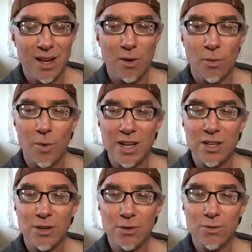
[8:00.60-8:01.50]
When
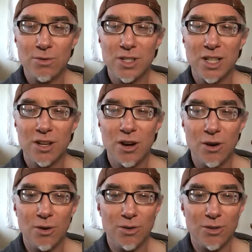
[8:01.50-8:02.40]
you
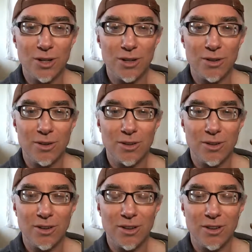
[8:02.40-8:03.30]
decode
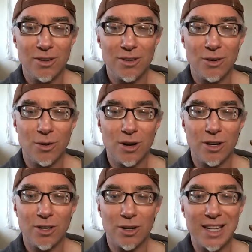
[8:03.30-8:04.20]

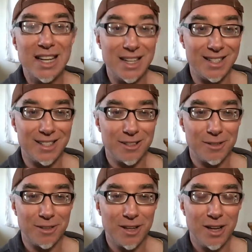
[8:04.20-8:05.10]
your keys,
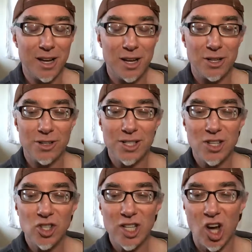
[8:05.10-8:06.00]
you're
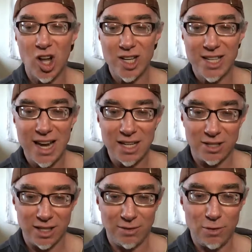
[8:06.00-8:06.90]
essentially
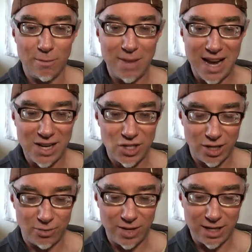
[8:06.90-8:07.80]
untangling. If you imagine
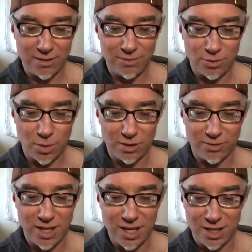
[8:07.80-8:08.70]
a ring of 12
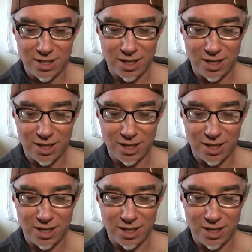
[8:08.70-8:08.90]
keys